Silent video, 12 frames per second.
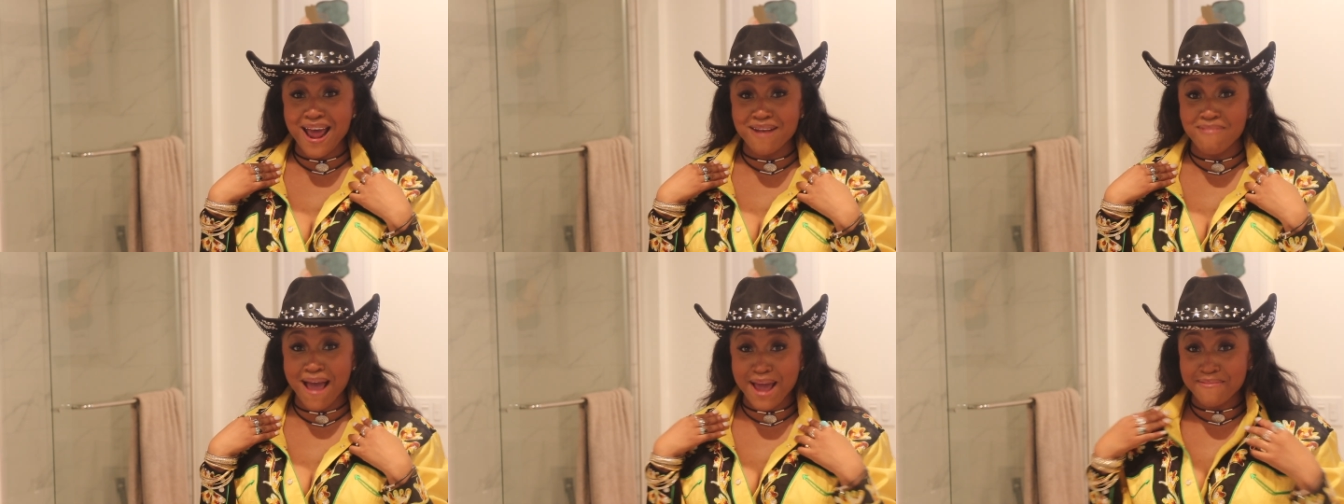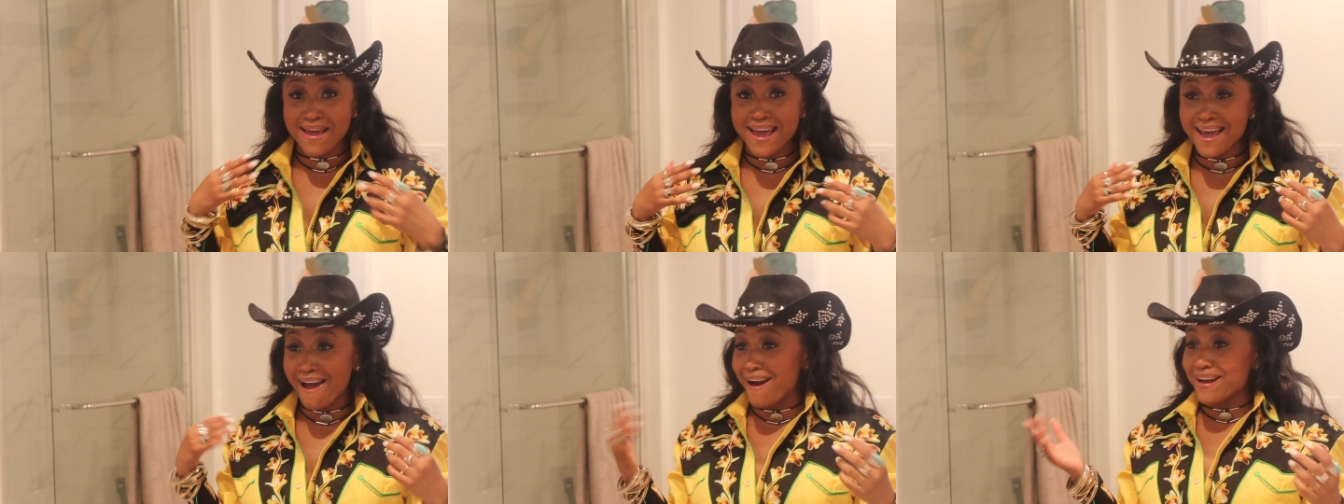baby!
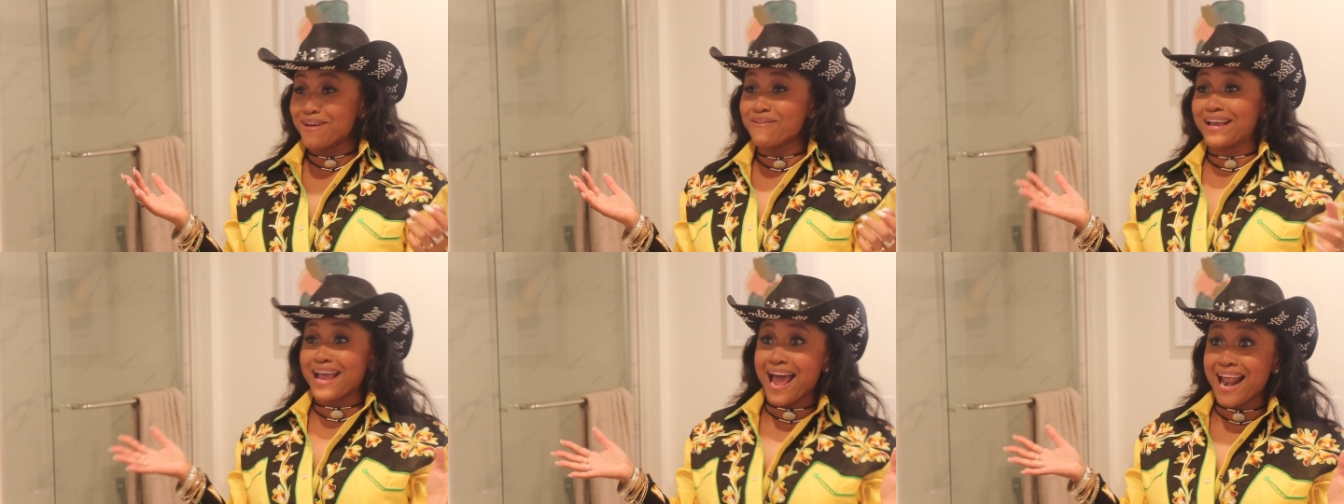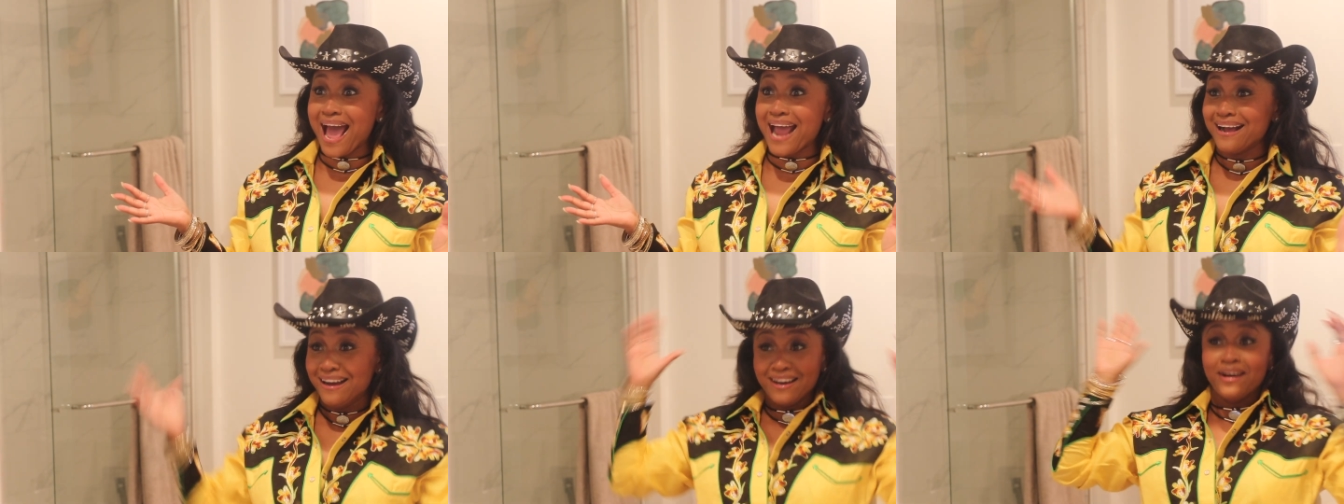Are you kidding?
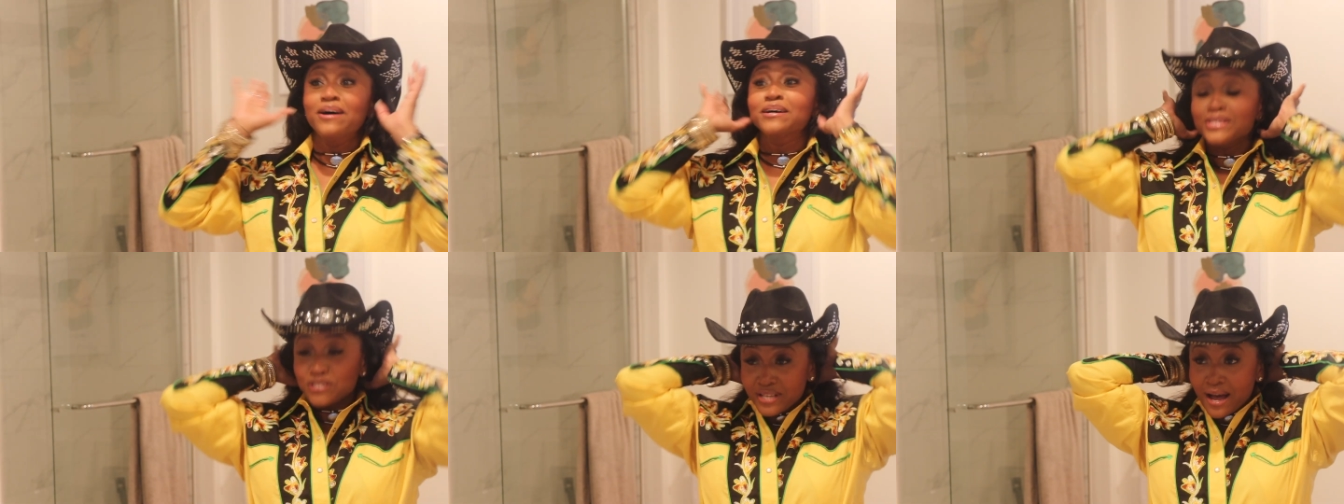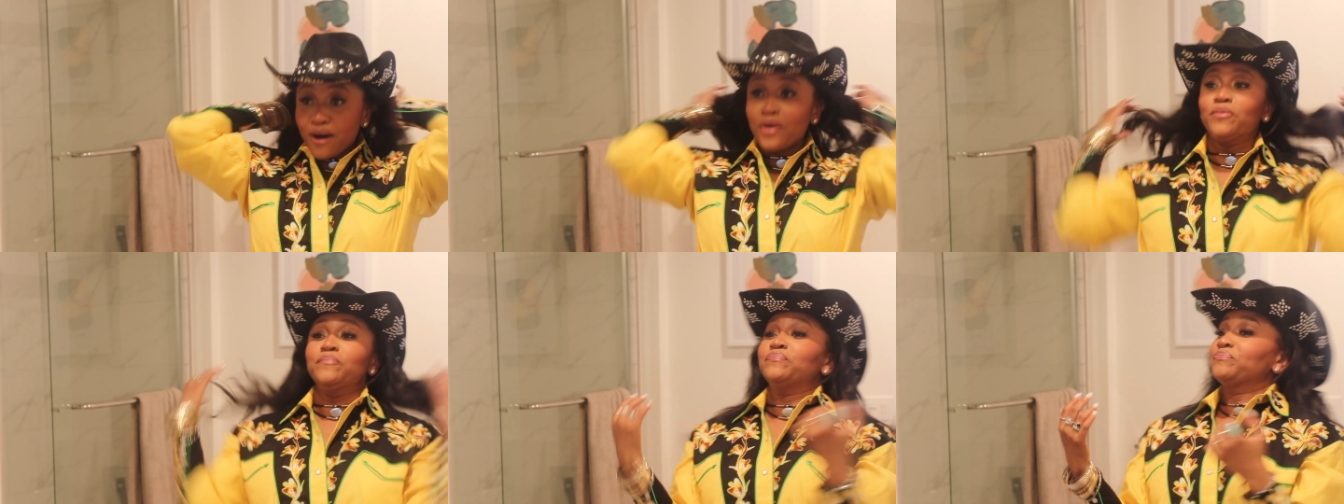
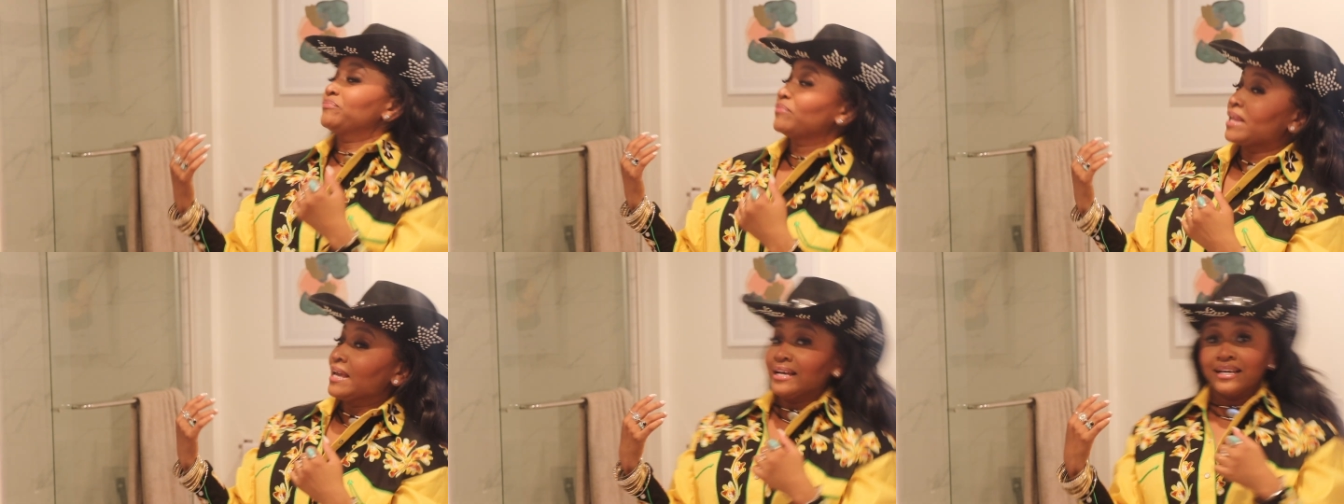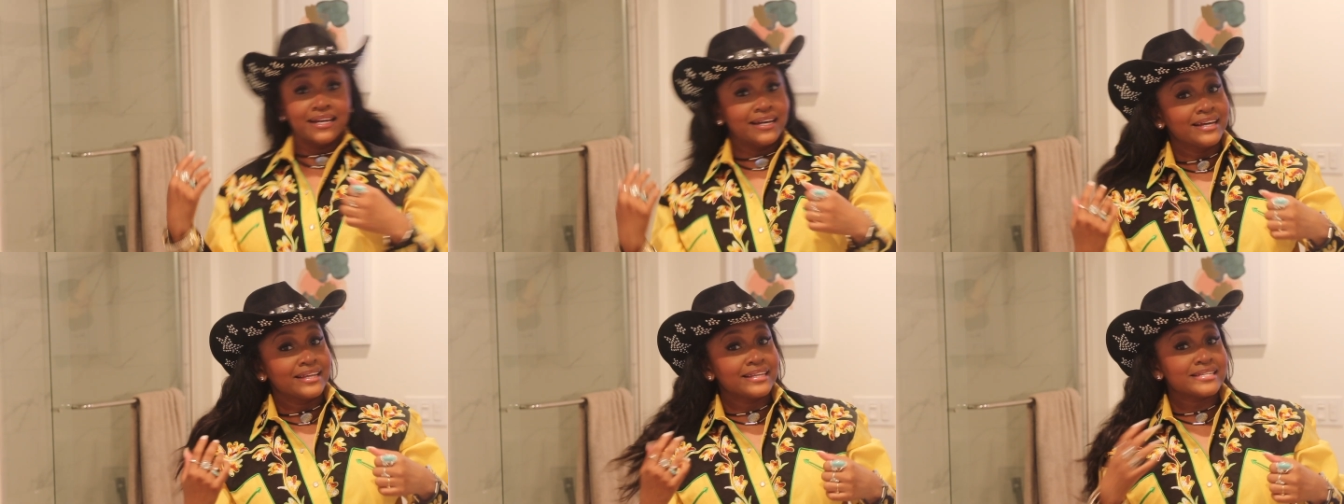So,
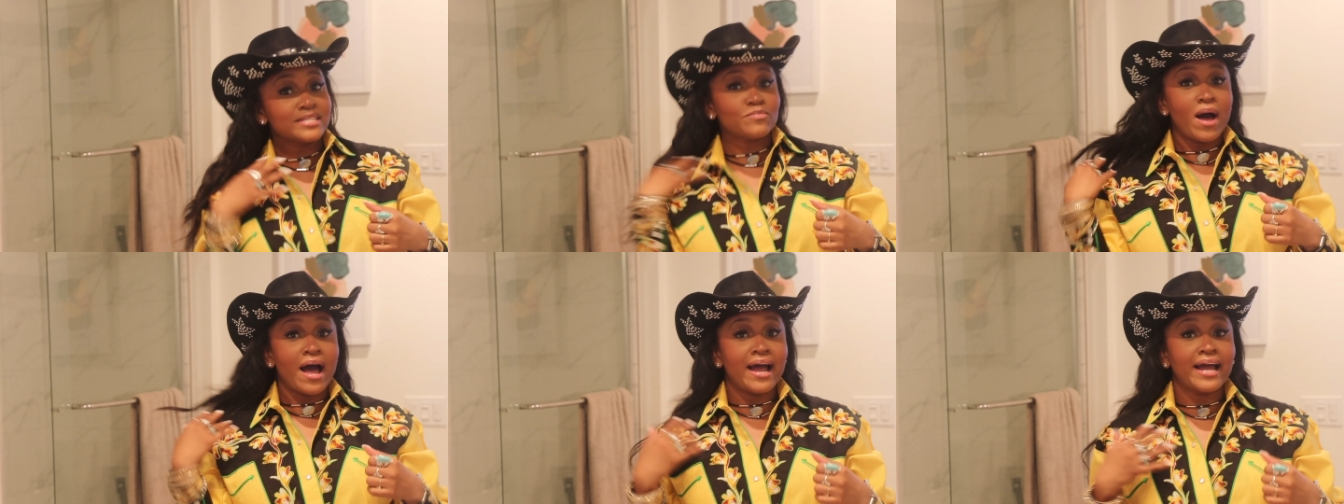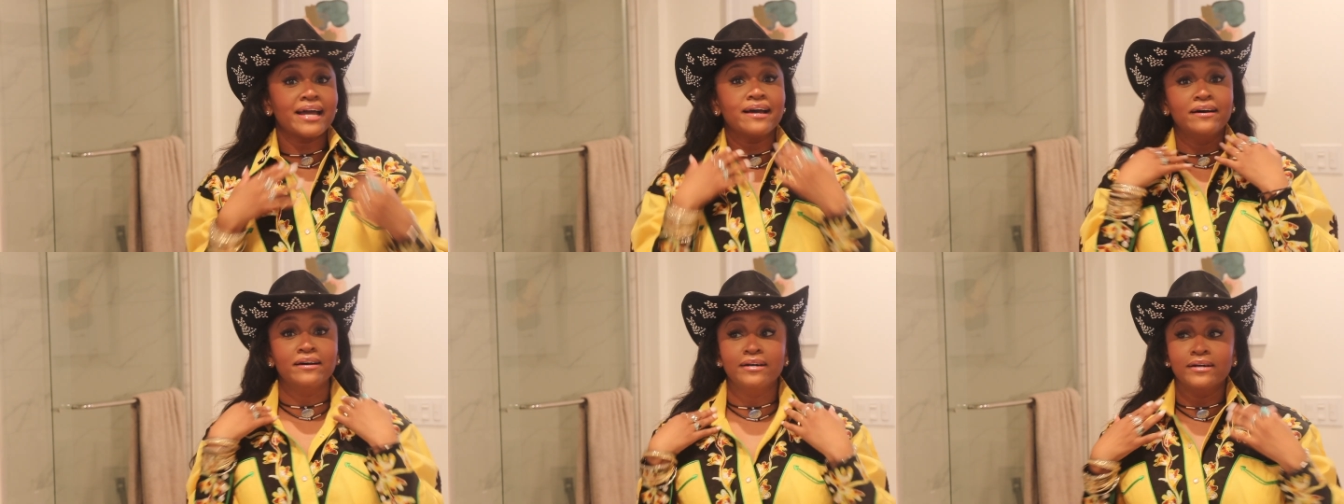this is
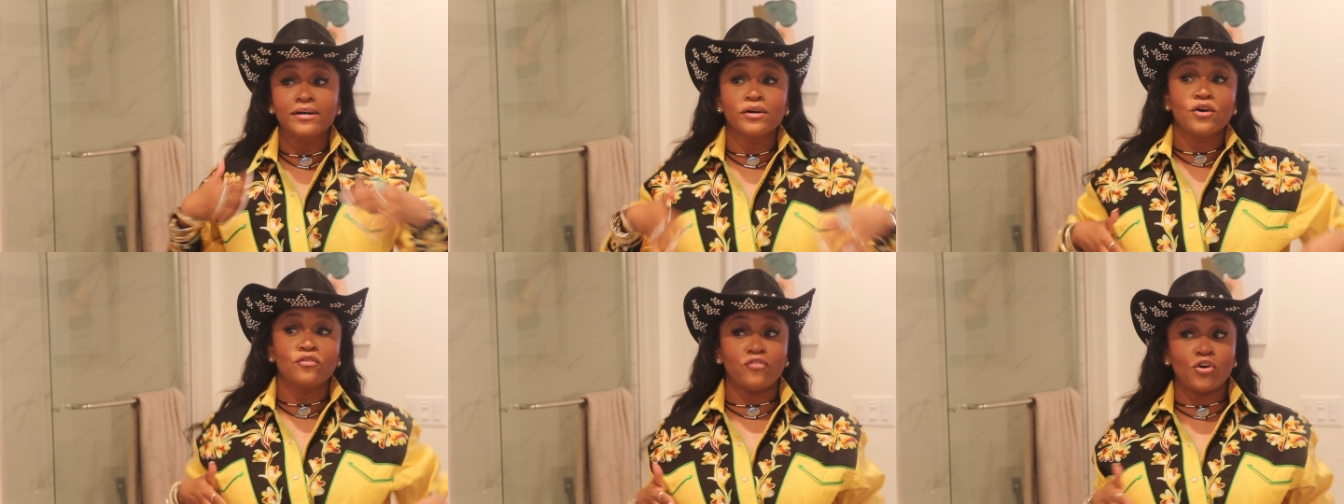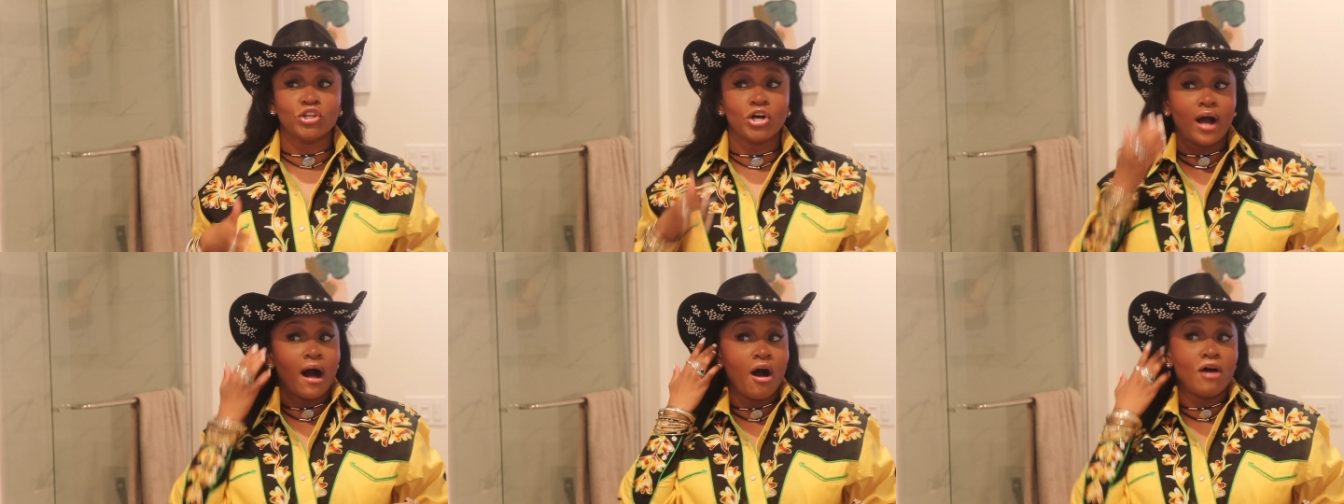my full
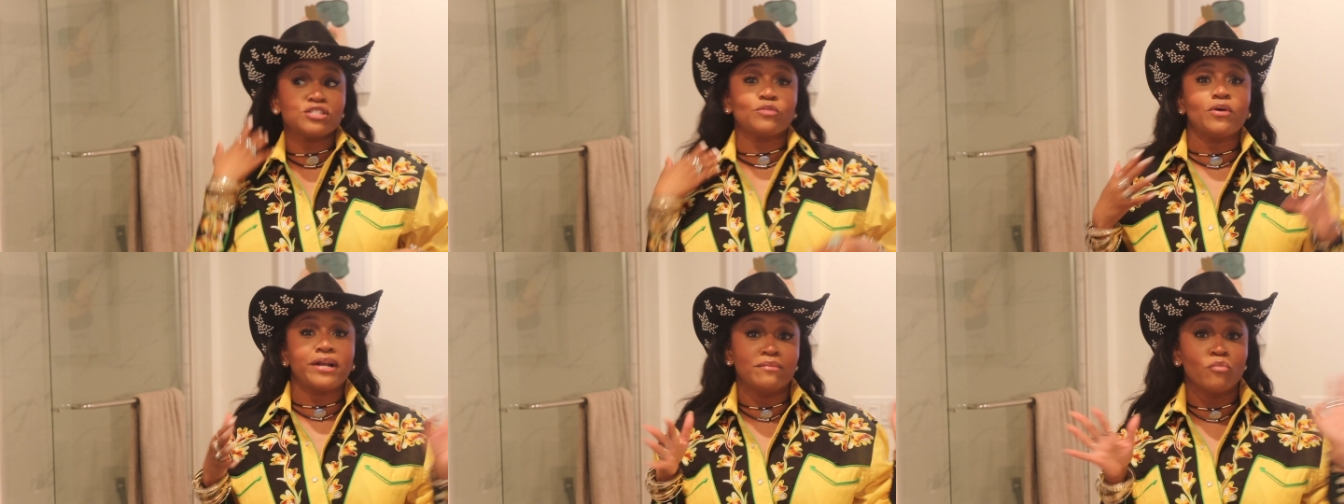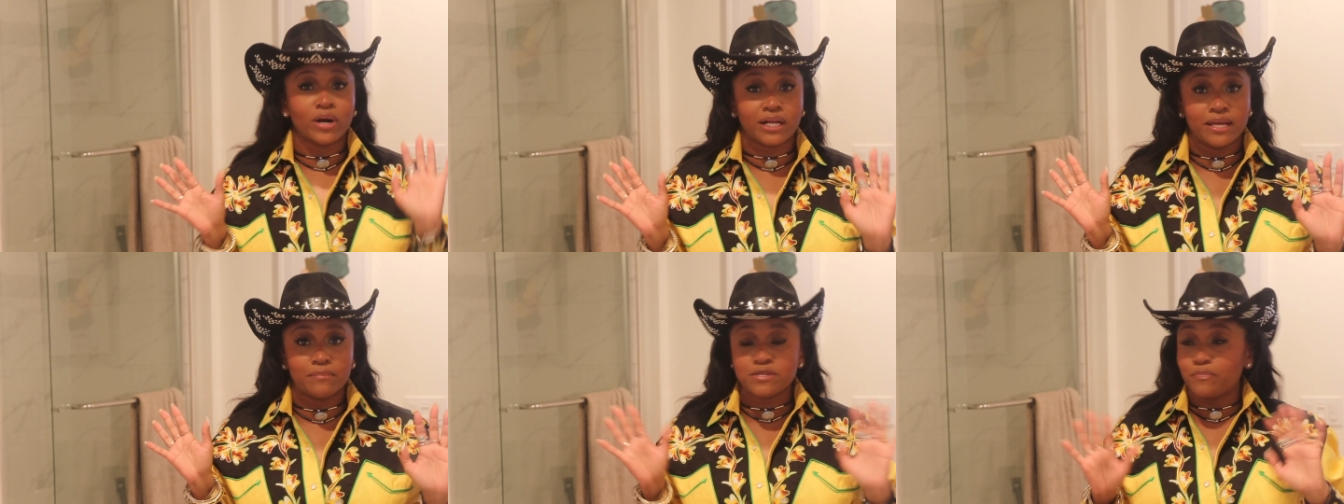look. I'll also put in more
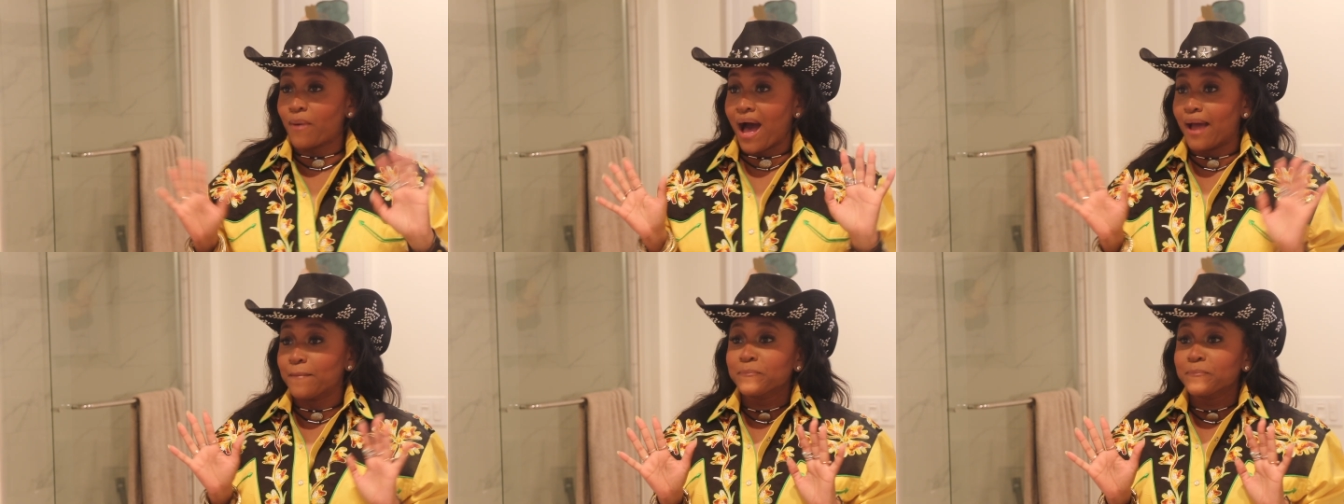clips, but